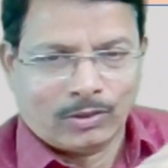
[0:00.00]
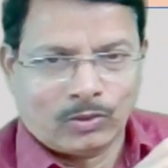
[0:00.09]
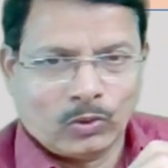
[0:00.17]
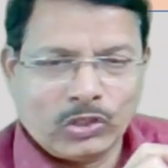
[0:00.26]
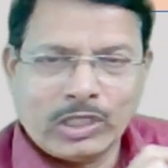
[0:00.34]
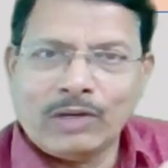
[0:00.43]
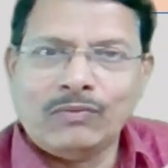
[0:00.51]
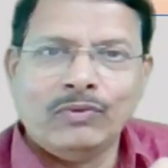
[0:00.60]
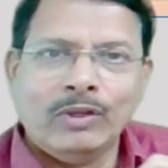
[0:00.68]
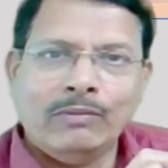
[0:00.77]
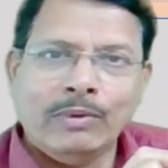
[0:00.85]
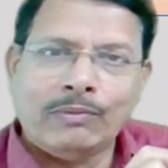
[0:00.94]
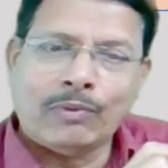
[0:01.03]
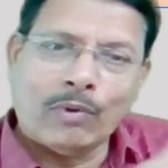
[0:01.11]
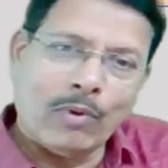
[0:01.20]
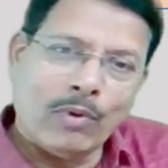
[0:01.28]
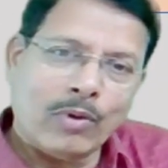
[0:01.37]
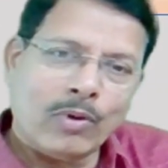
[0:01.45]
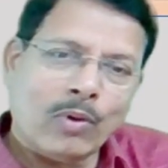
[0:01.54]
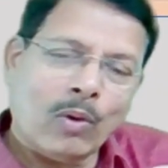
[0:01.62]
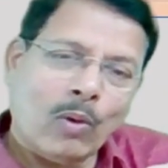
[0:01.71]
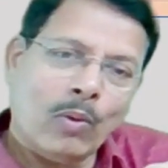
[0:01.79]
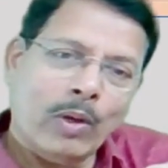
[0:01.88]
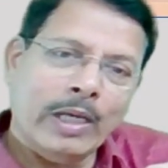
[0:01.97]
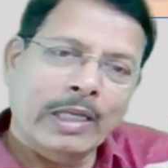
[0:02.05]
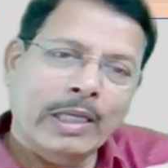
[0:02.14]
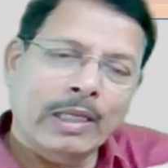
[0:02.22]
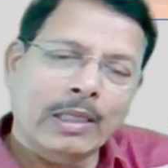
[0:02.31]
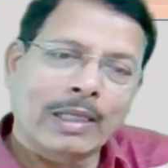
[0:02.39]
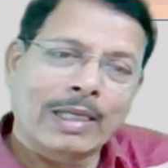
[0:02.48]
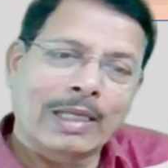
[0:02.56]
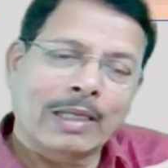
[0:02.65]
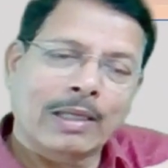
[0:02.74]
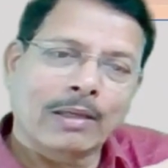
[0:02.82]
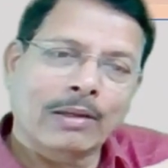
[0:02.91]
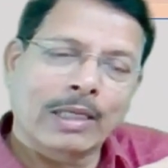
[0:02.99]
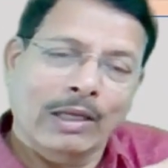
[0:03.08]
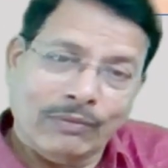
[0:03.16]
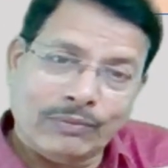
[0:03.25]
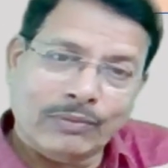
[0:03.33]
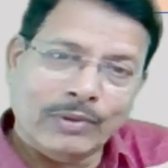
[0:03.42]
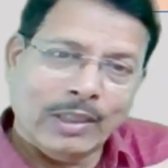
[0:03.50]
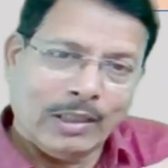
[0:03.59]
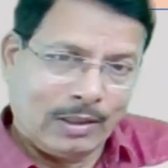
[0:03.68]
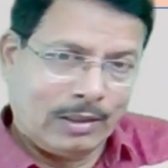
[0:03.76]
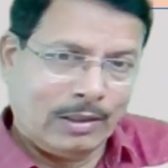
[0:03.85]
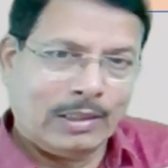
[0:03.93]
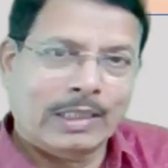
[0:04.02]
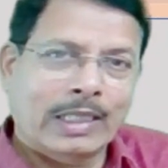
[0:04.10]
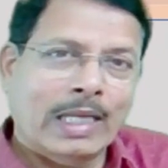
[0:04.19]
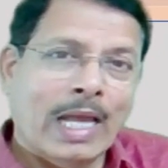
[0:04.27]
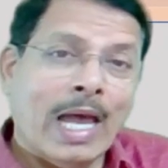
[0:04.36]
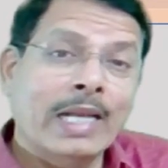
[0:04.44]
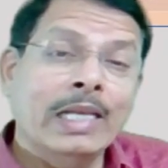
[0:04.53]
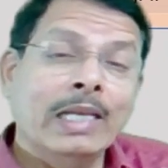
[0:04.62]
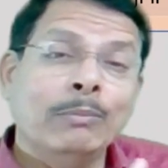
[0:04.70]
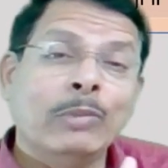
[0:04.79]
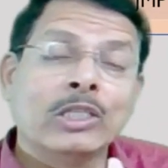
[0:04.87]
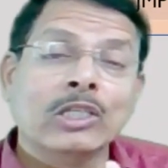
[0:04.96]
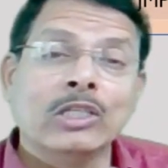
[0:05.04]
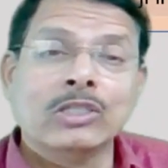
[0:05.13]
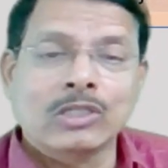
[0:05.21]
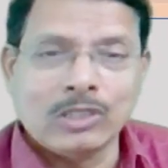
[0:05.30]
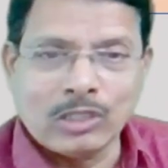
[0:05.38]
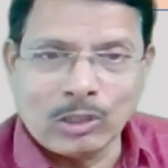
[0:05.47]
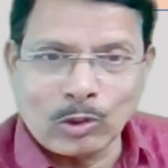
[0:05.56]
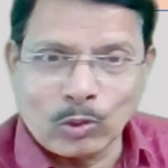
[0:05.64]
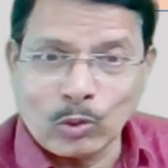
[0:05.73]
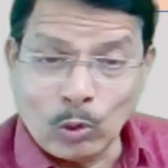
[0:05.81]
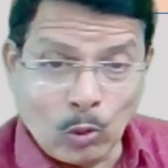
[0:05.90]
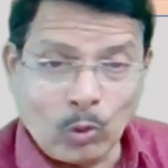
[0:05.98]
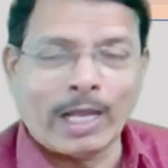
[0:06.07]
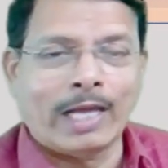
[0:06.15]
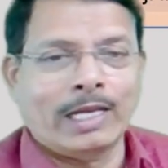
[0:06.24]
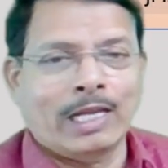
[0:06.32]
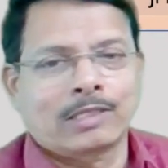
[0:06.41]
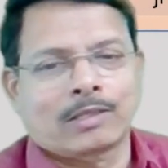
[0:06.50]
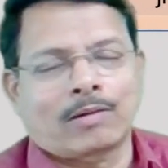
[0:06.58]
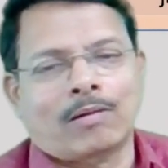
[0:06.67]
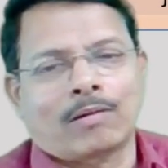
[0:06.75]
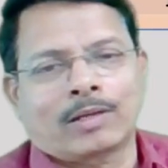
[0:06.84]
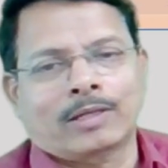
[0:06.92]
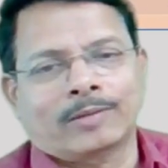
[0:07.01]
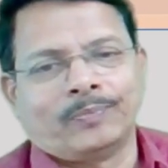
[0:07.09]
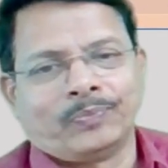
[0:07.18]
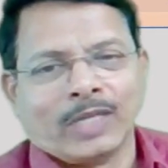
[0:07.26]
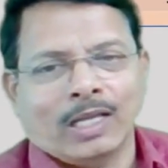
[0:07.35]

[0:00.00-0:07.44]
So jump will be followed only if the carry bit is zero, no carry has occurred.